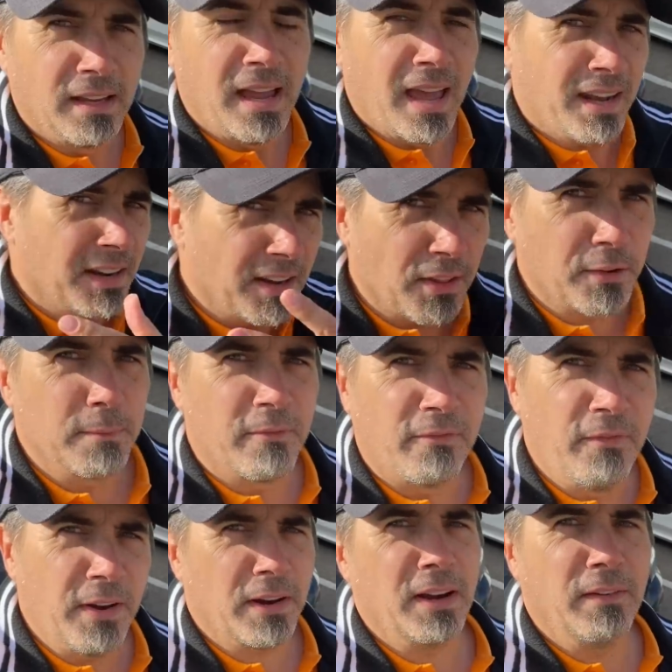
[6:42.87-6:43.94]
And another
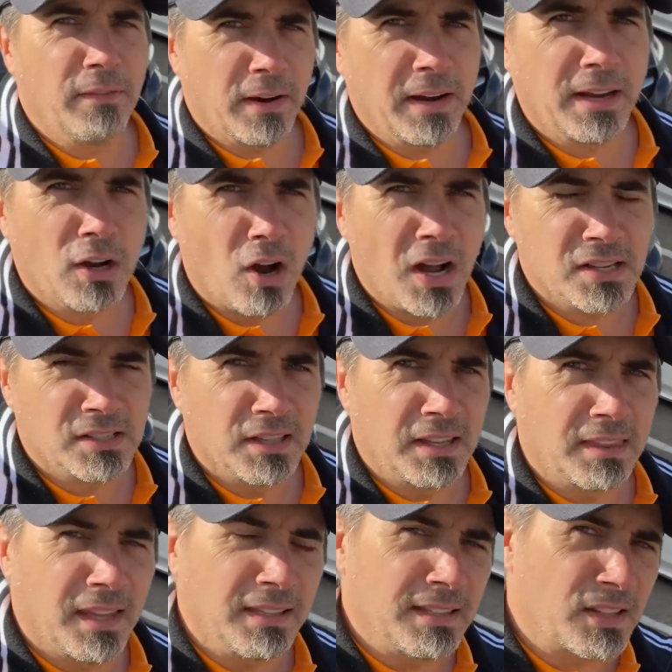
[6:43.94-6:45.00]
very, very costly
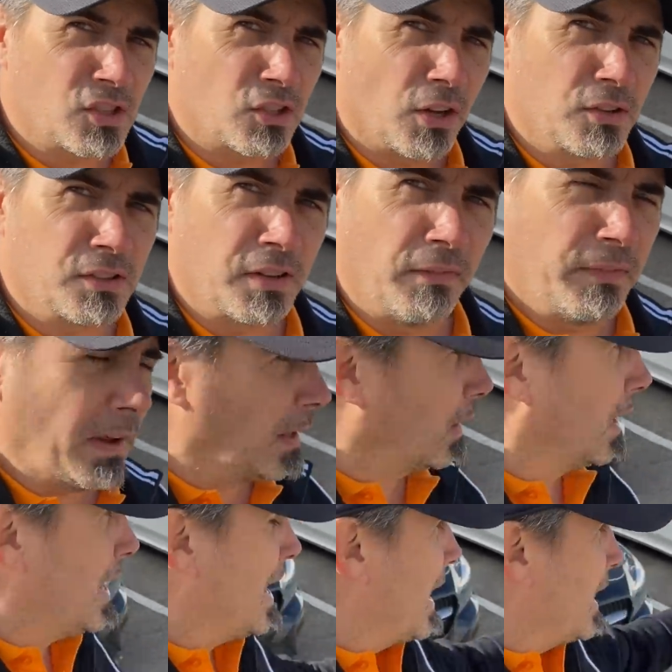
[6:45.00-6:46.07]
thing that starts to fail
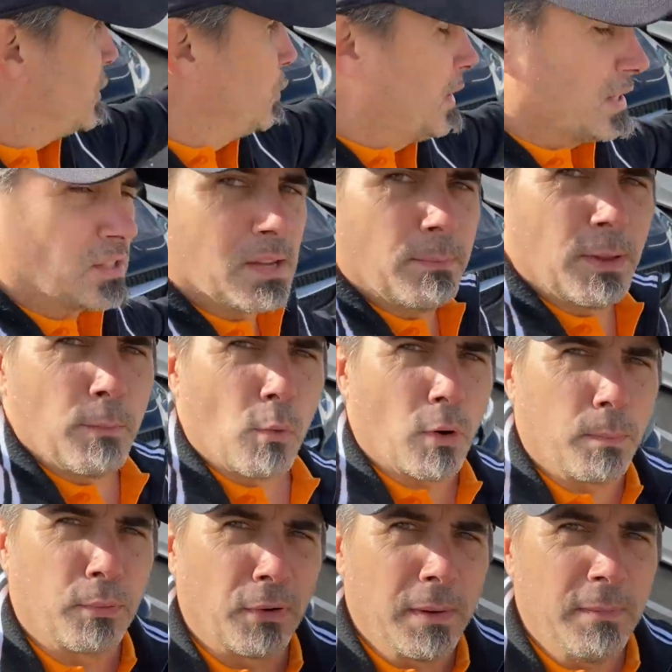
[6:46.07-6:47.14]
as you get some of the more
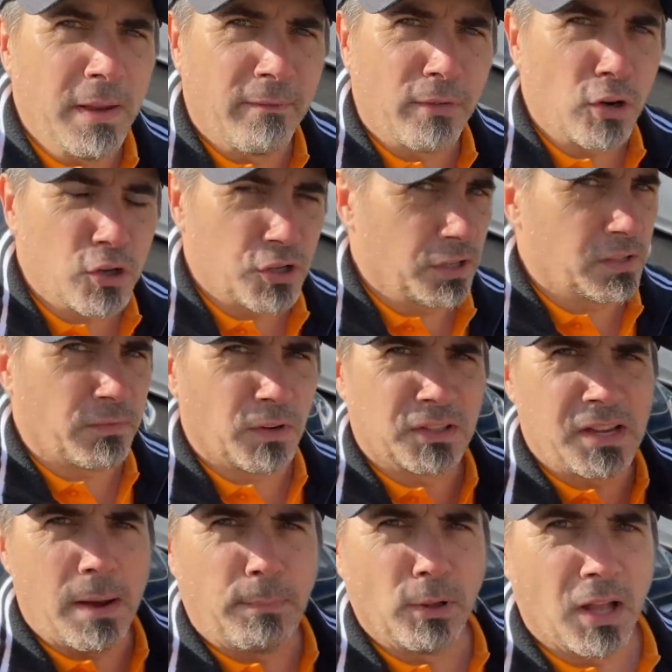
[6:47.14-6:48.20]
premium versions. For
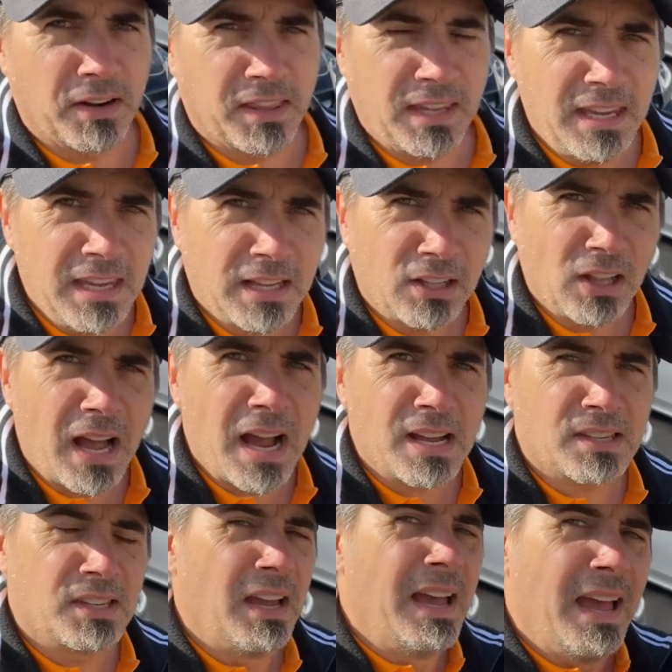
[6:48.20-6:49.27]
example, a lot of the
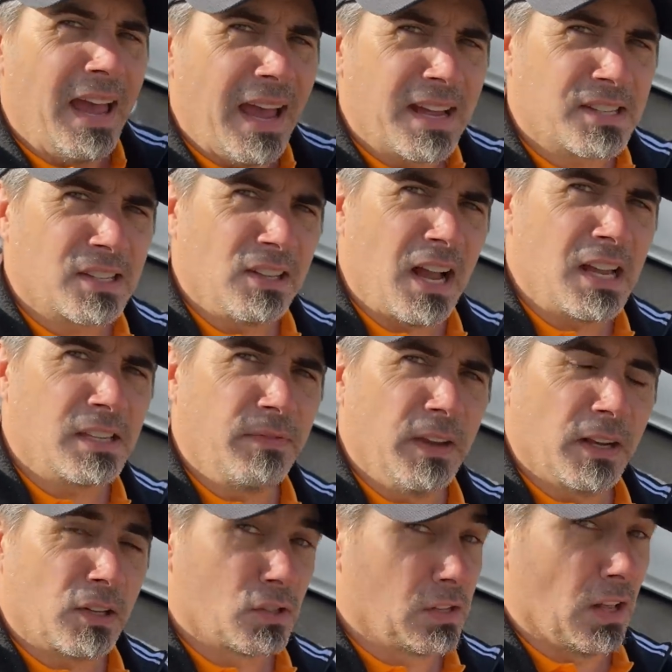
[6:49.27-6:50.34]
E-Class, S-Class
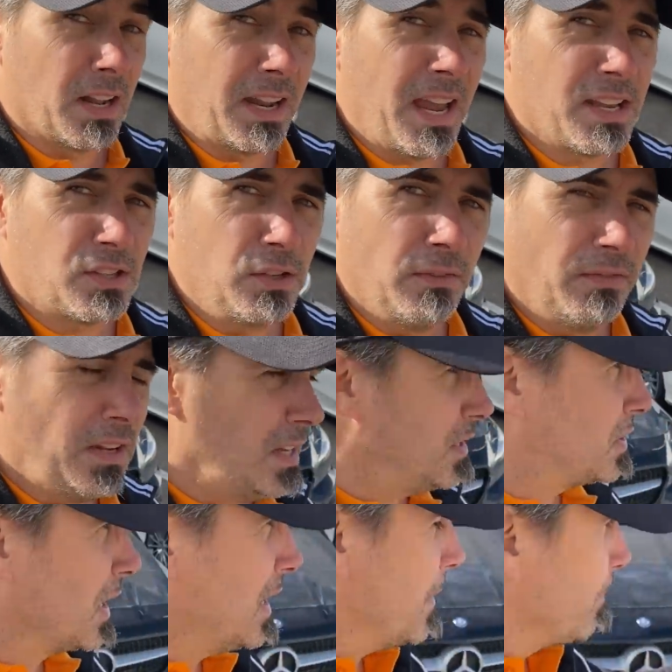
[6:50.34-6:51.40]
vehicles, a lot of S U Vs.